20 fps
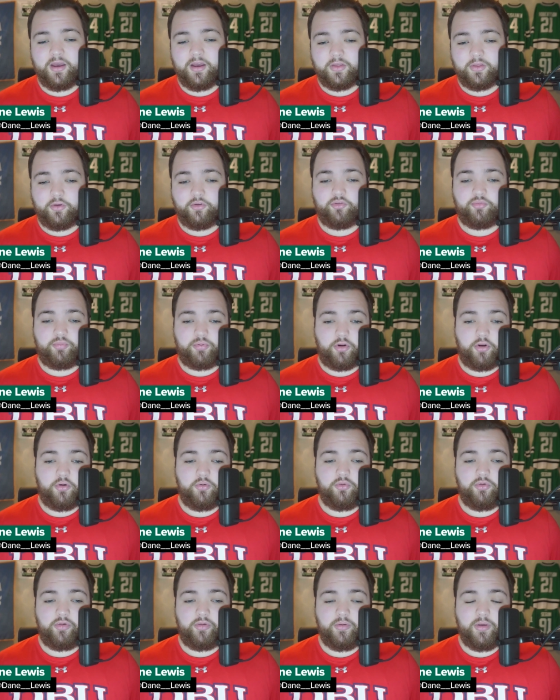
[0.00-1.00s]
there's
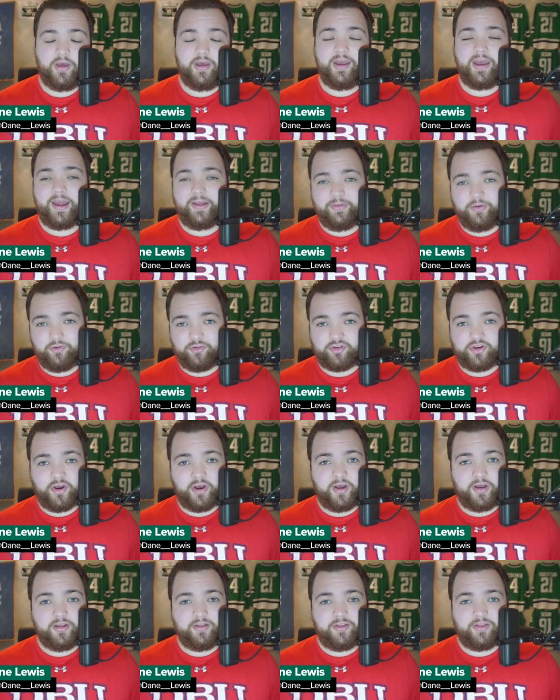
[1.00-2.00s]
pros and there's
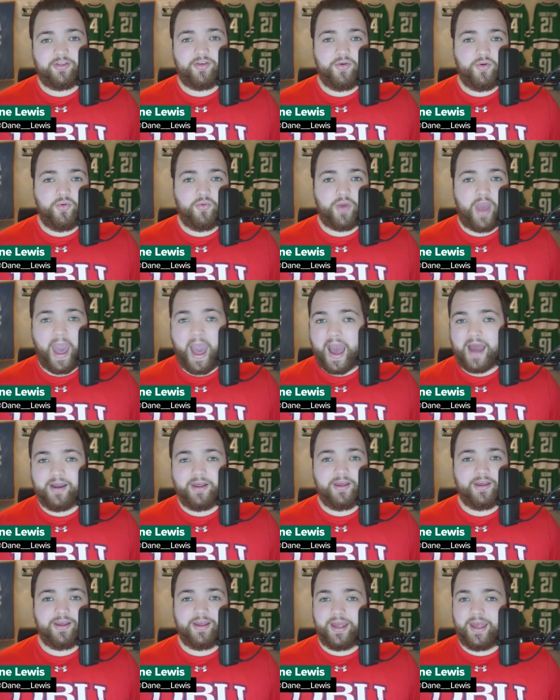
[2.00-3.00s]
cons to
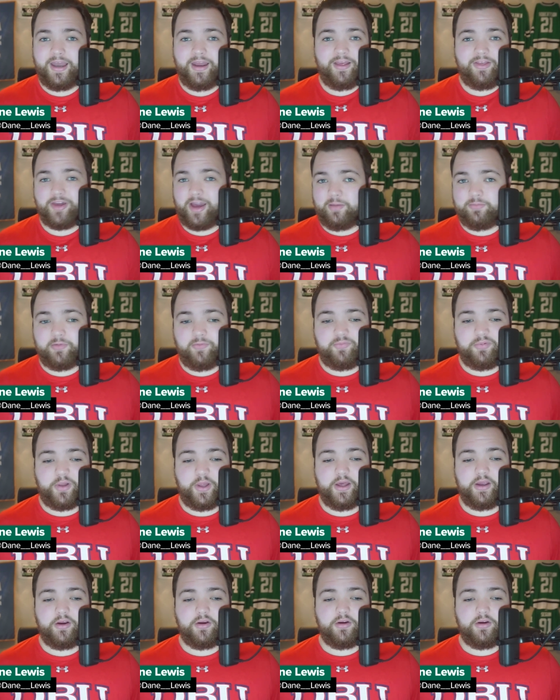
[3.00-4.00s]
adding any type of
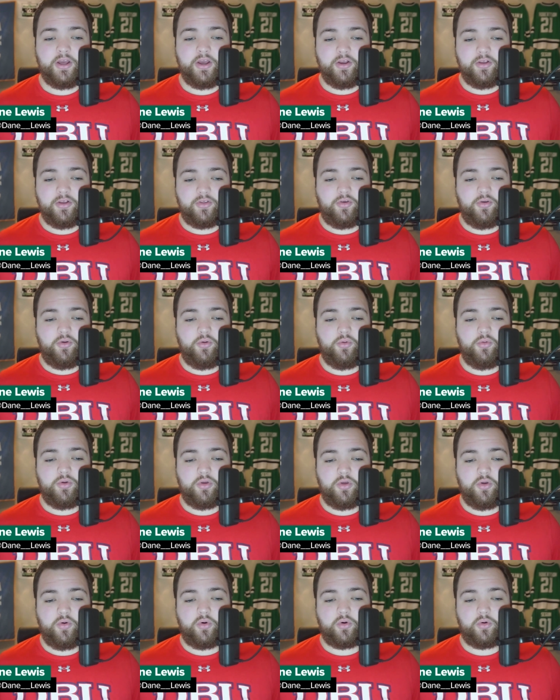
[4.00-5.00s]
player to
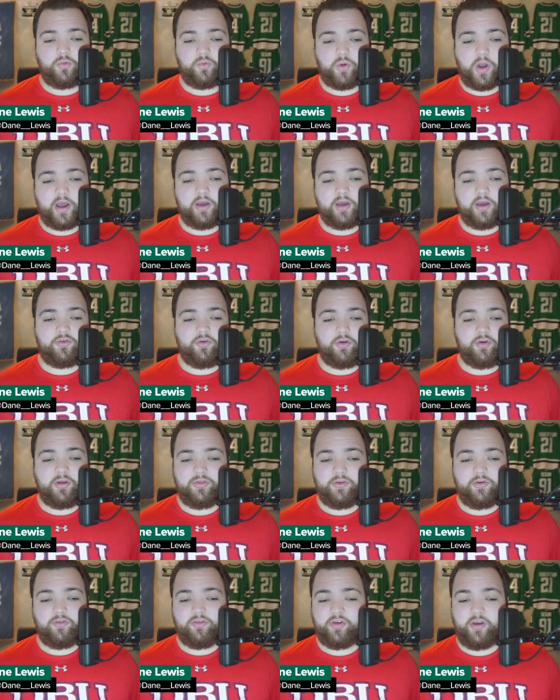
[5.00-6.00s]
your roster.
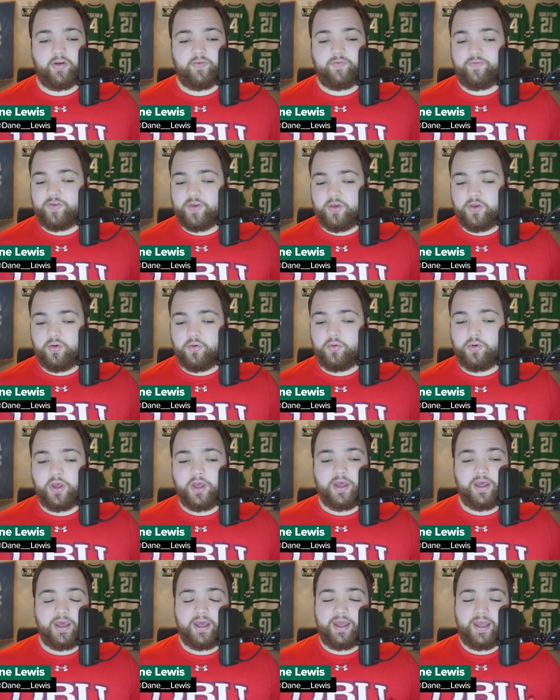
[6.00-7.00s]
And there's a few
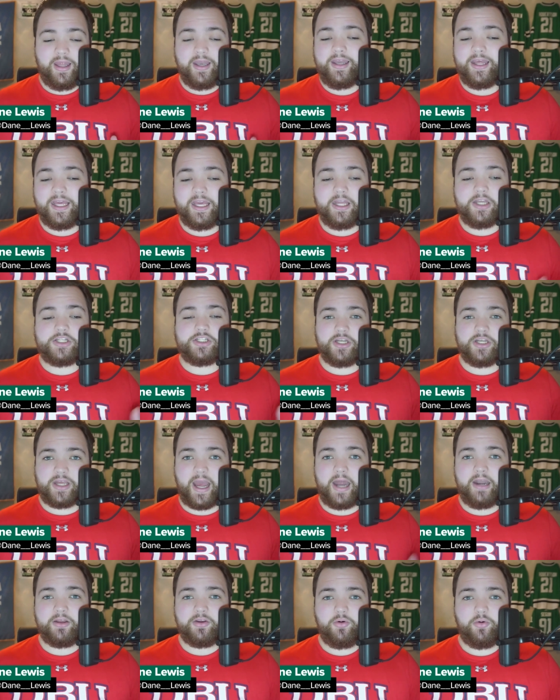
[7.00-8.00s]
in each
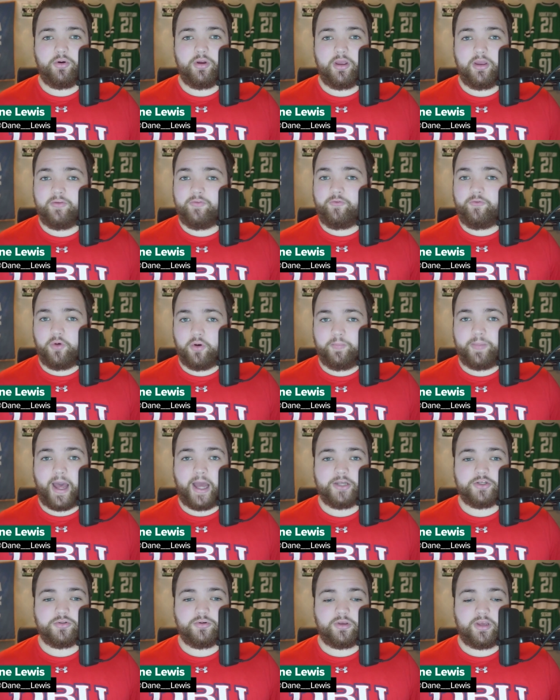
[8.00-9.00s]
category for
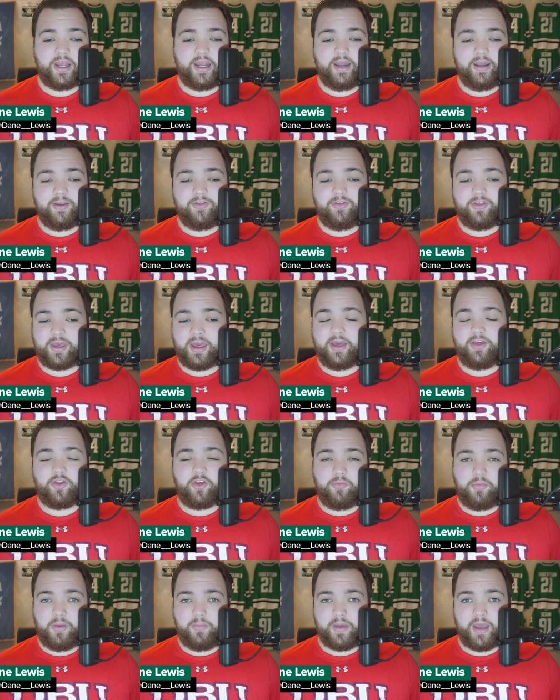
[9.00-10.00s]
Patrick Kane and the case
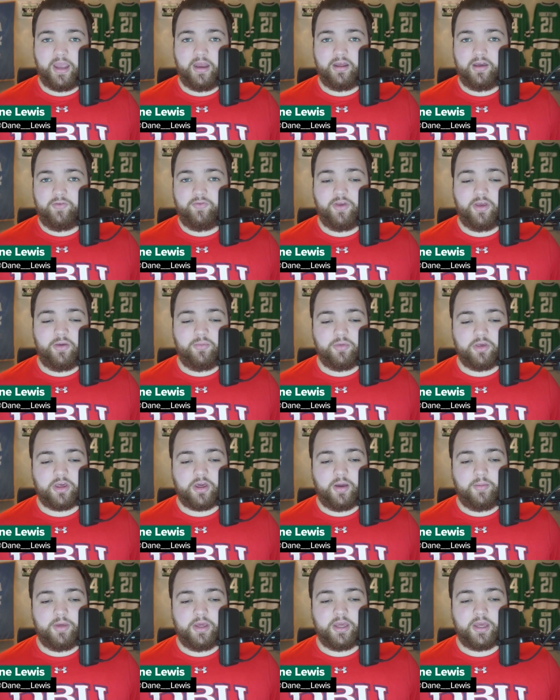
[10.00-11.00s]
to be made of him
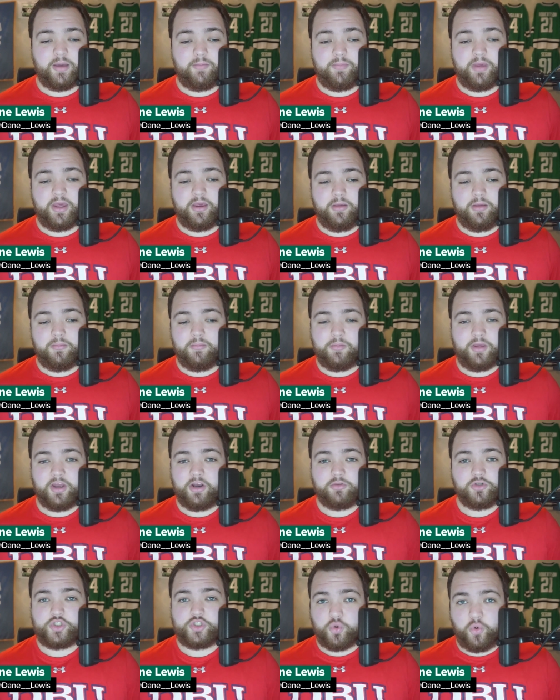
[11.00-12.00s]
coming and be, you
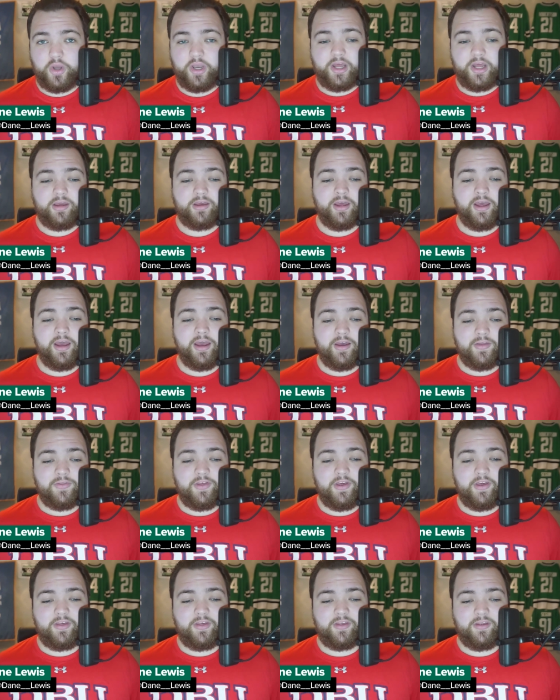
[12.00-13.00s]
know, joining
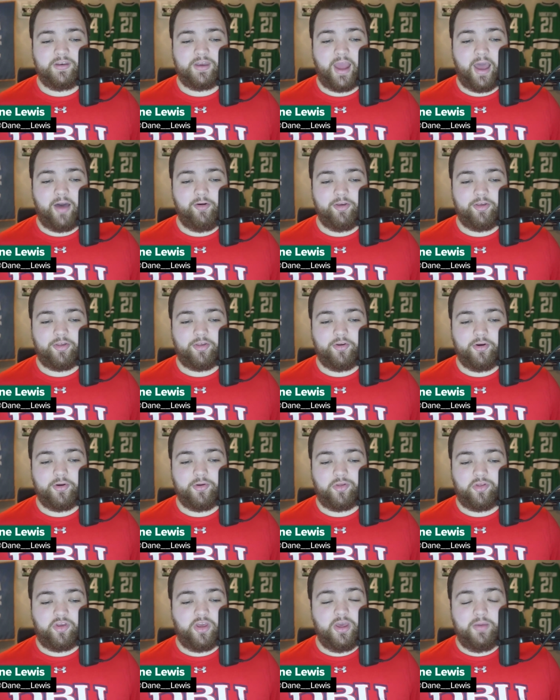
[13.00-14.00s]
this Dallas
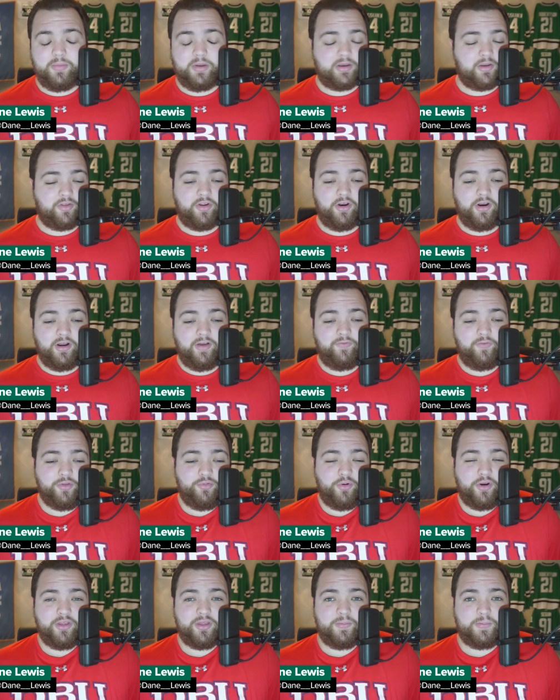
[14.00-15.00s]
Stars team. And to start off
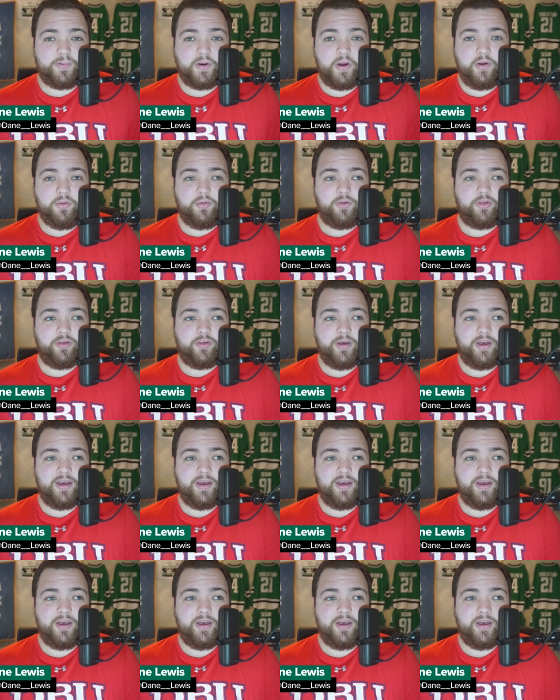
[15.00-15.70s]
with one of the pros,